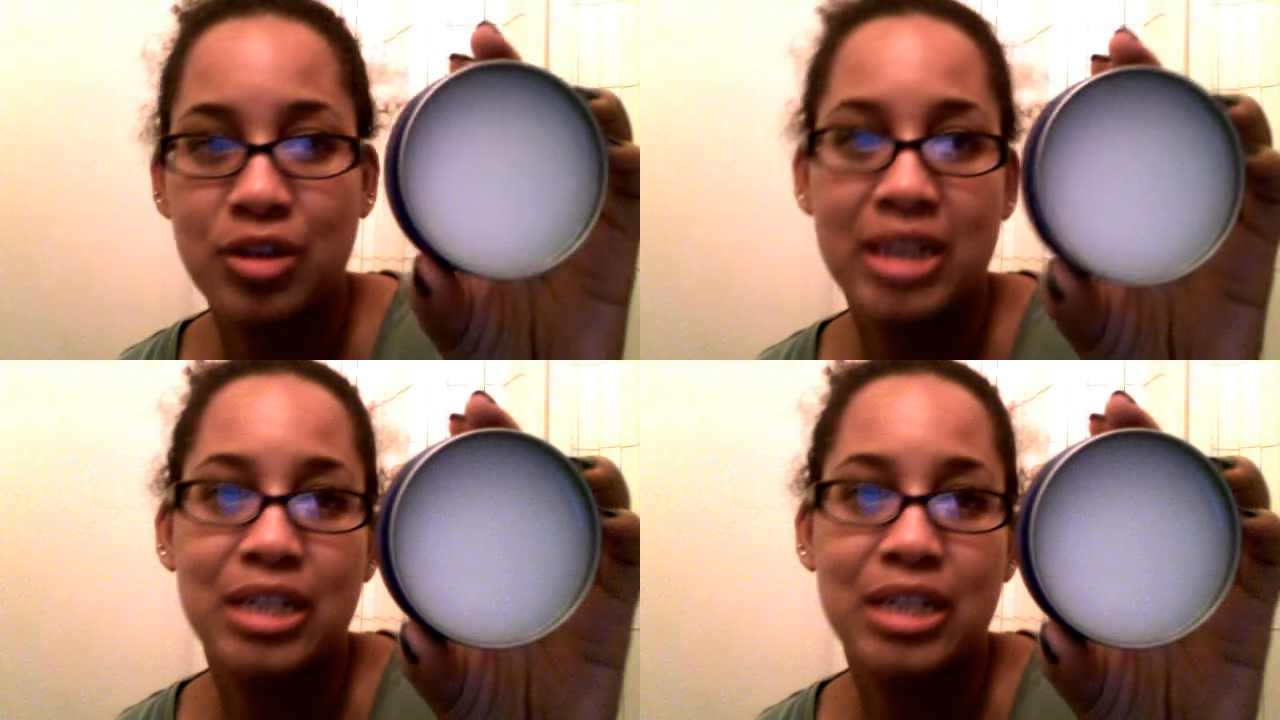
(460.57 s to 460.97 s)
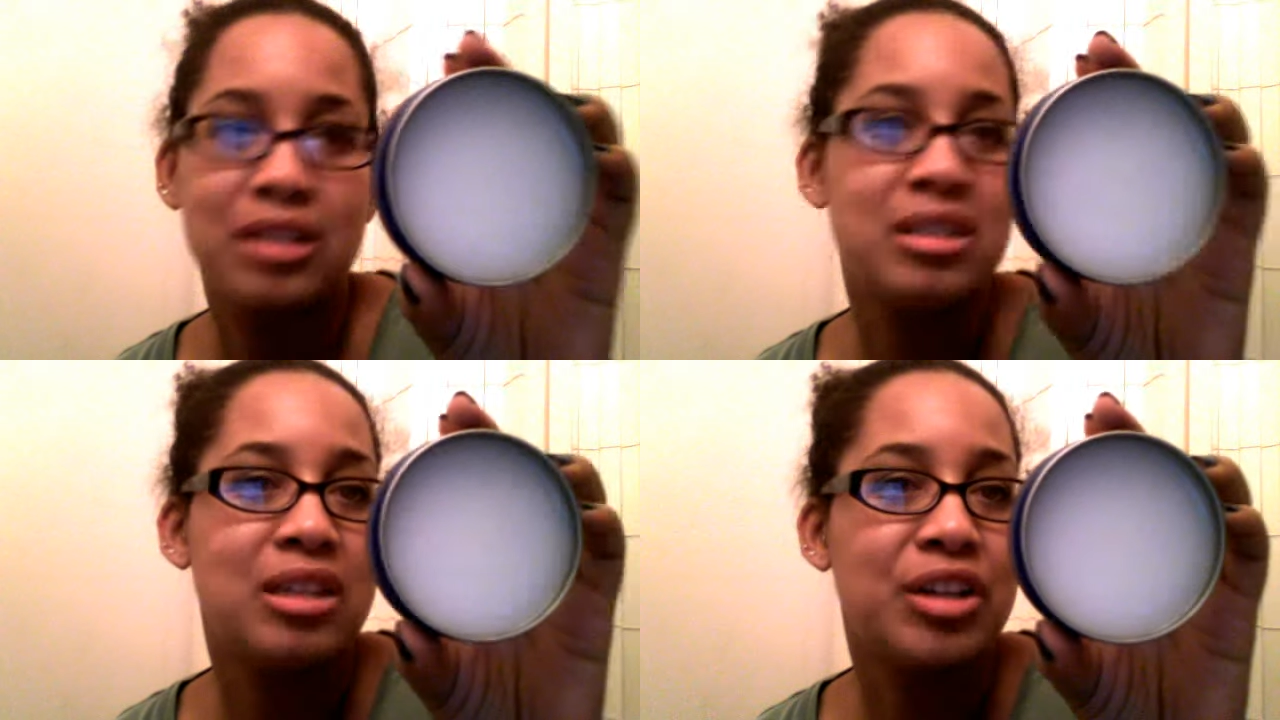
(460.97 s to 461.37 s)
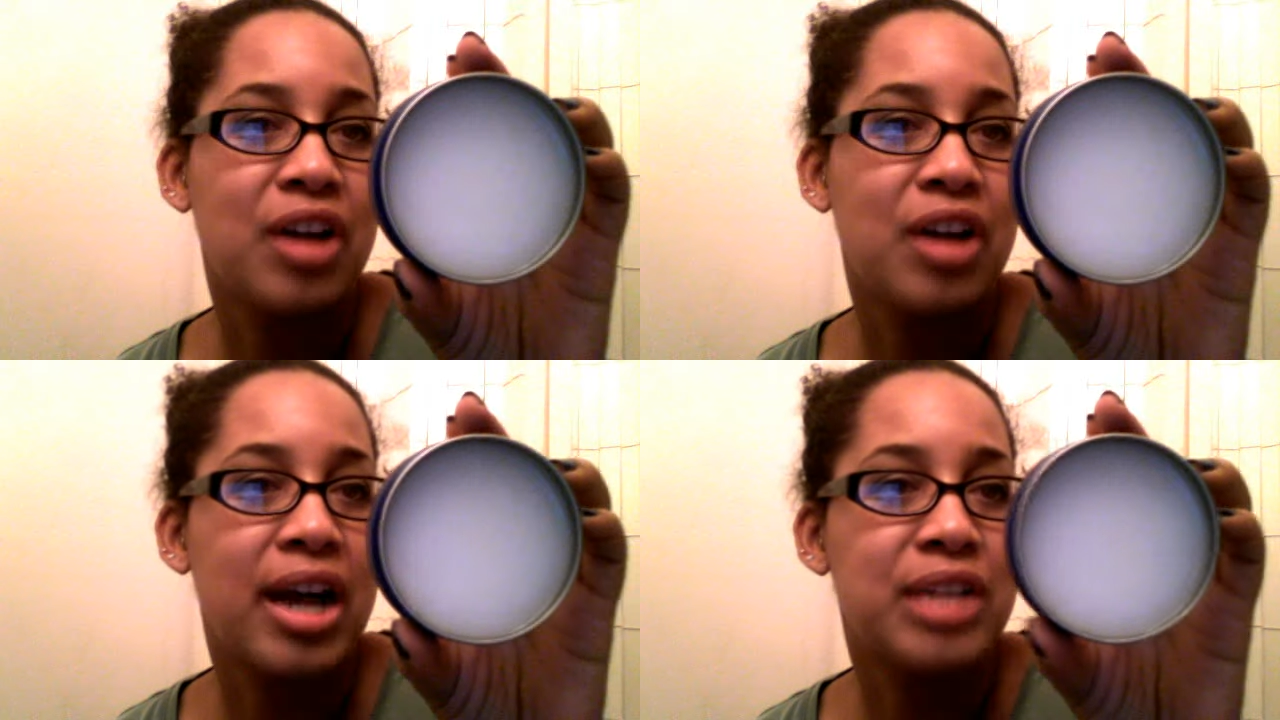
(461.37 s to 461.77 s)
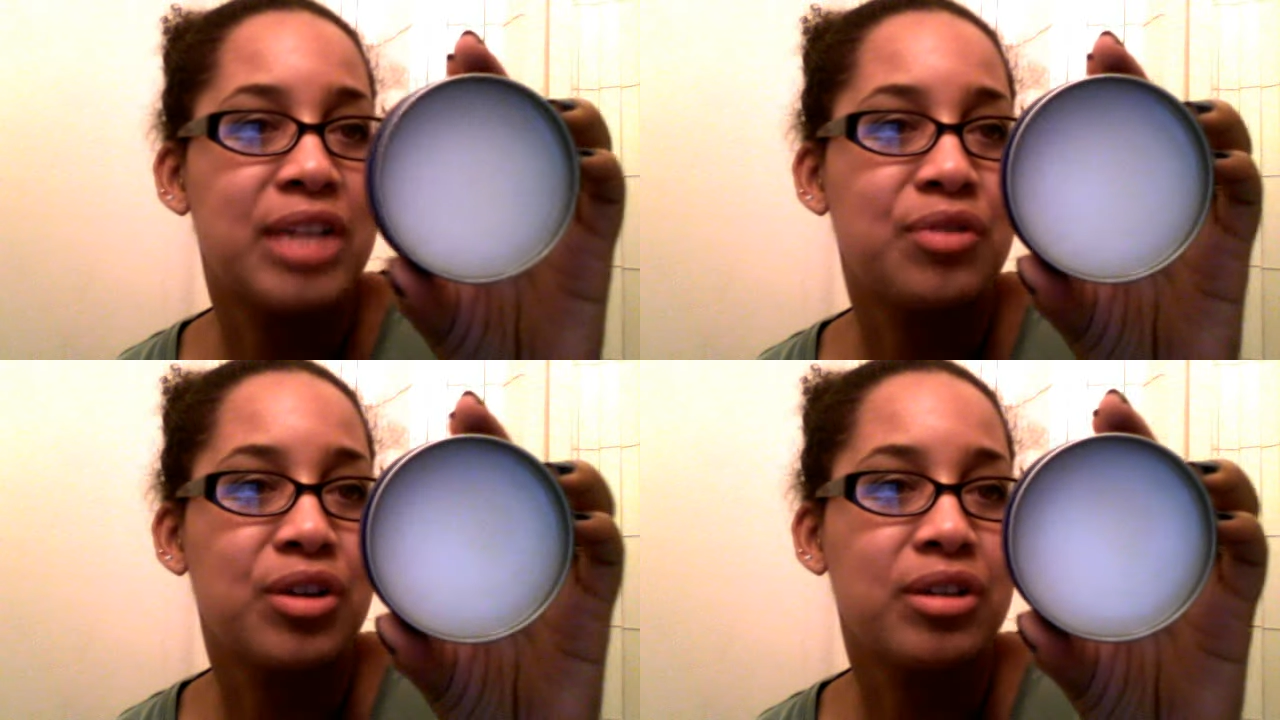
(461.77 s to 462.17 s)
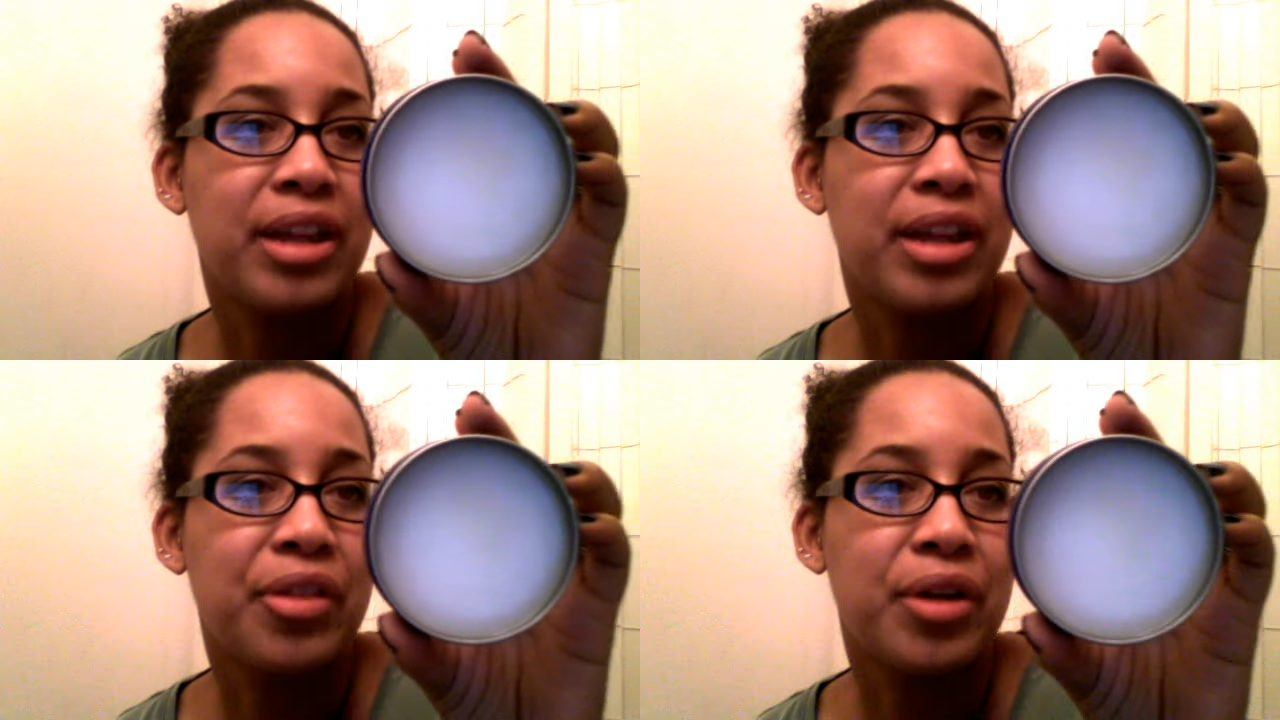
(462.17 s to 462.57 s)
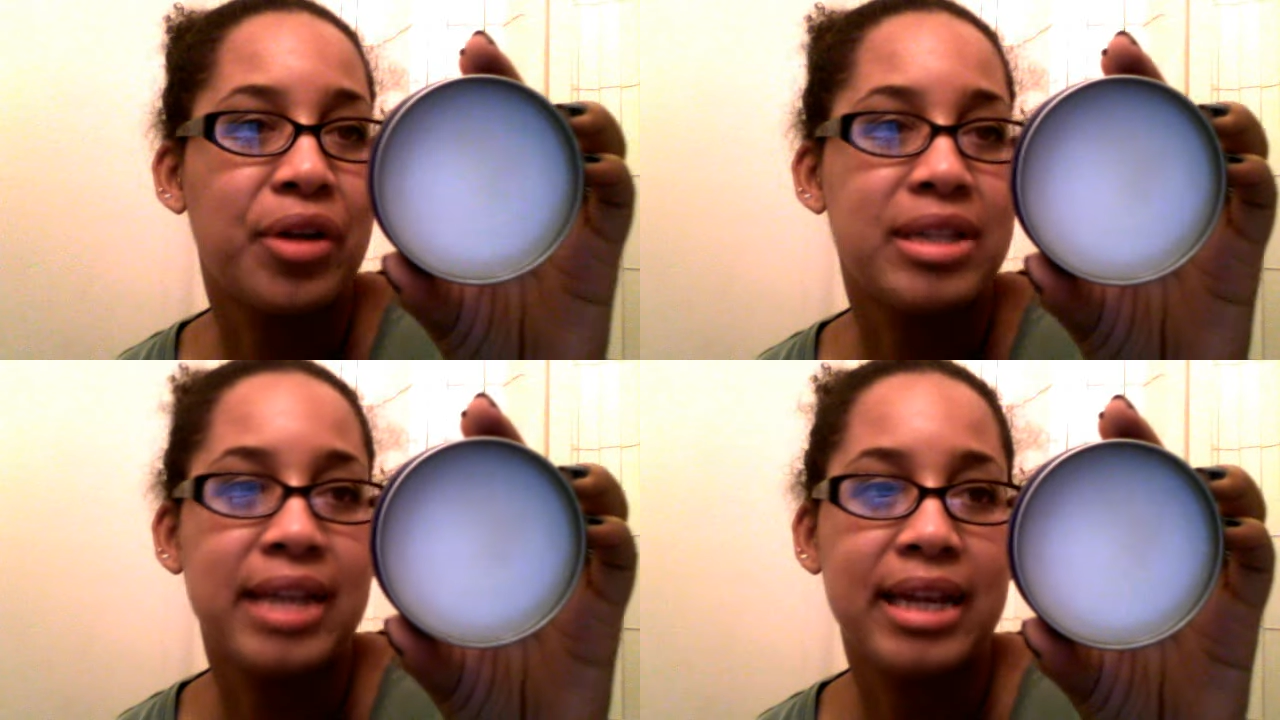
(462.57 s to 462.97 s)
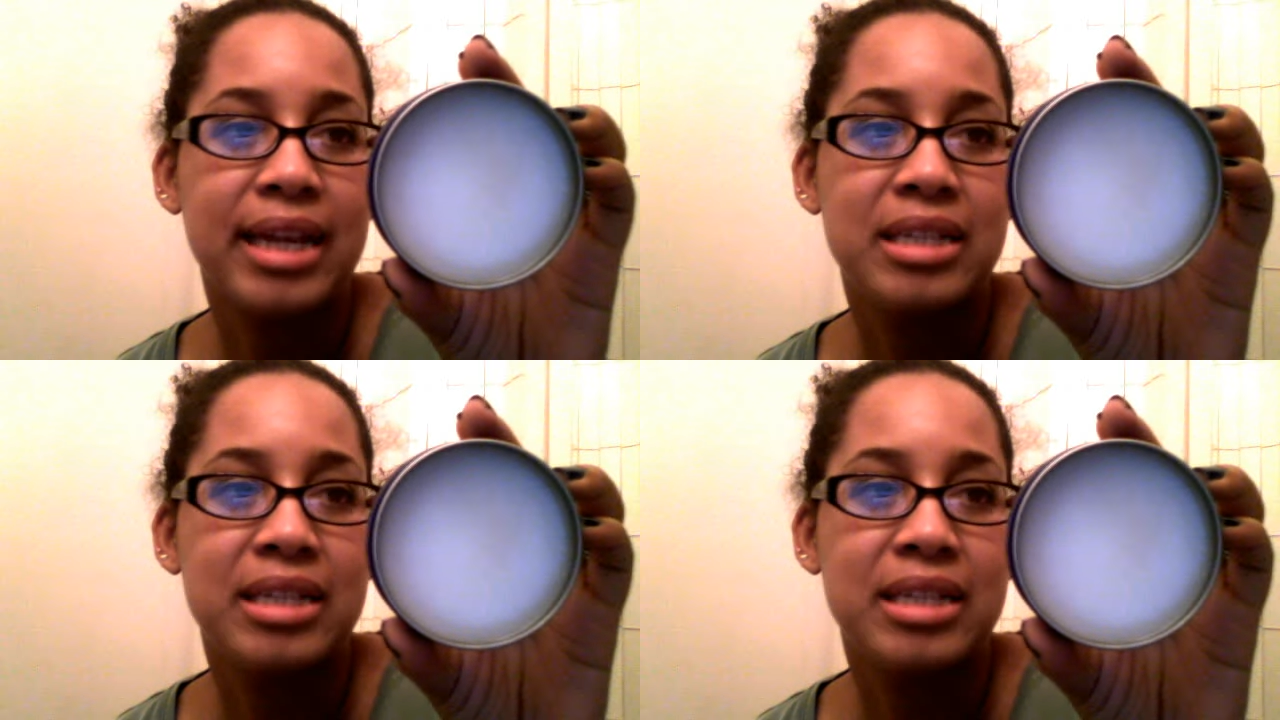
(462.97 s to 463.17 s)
let it on your eyes for like 30 seconds,